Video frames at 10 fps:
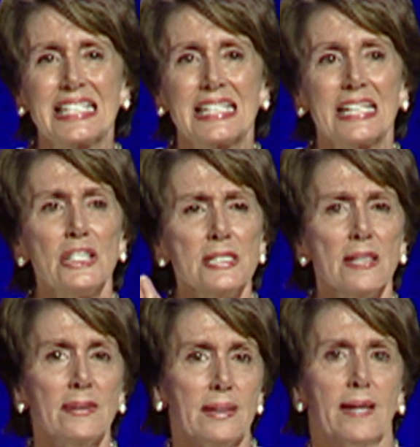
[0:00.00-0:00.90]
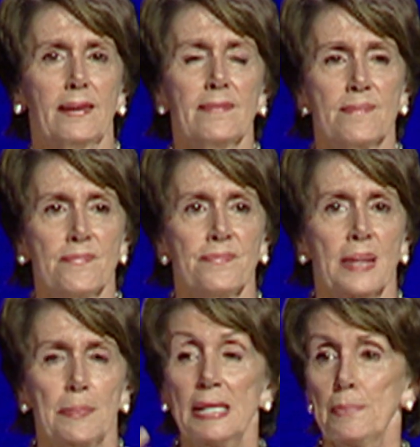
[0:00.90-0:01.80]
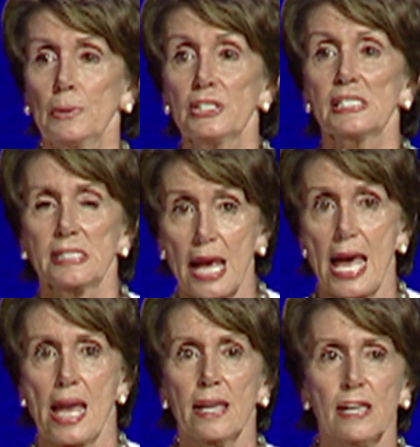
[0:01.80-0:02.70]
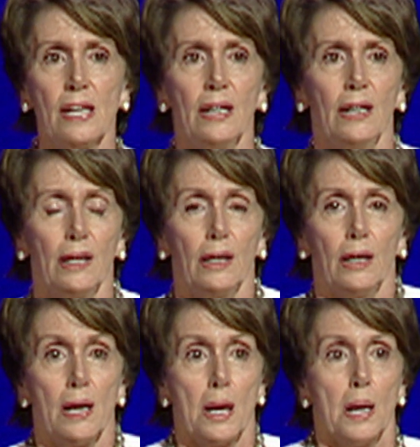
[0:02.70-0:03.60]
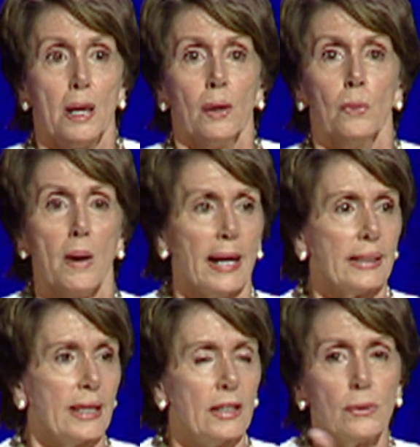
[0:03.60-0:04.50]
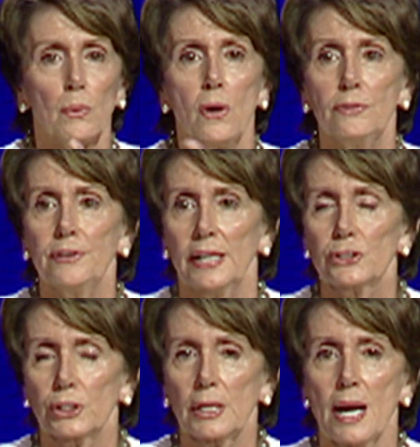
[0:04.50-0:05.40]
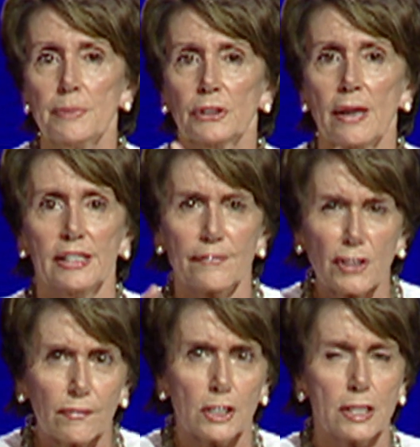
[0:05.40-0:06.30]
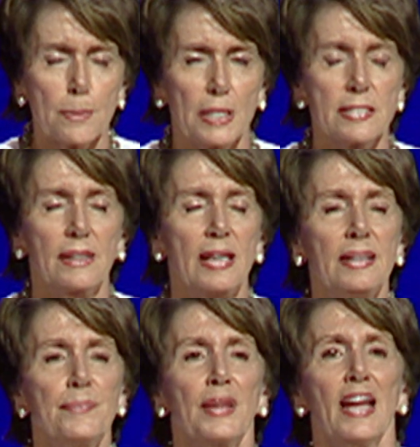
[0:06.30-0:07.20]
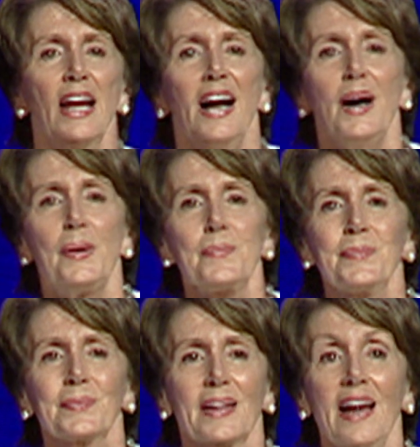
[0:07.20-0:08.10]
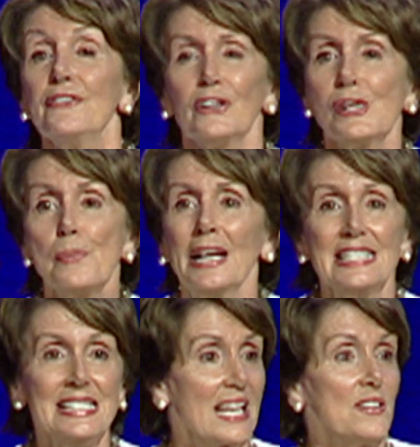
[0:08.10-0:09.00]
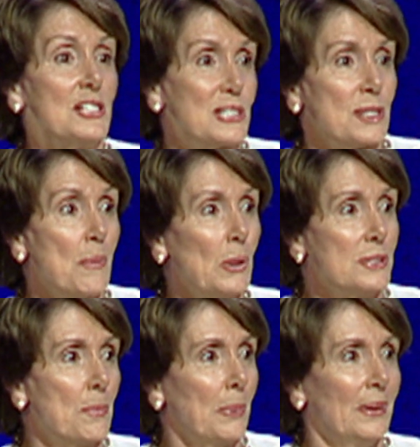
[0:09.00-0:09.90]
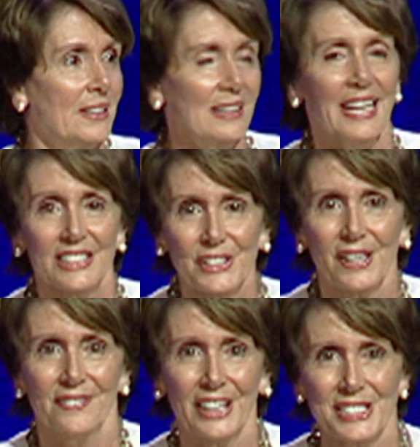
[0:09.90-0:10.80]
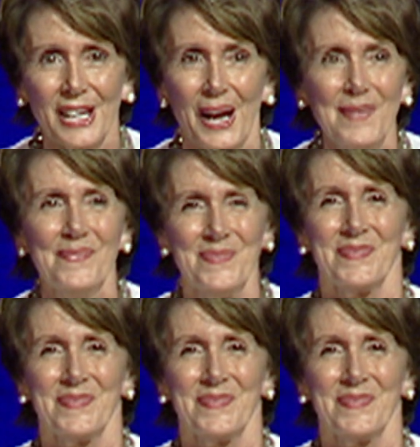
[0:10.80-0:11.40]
Here's the thing. People say, why can't you all find your common ground? Have you ever heard anybody say that? Have you heard anybody say this is the most important election of our time?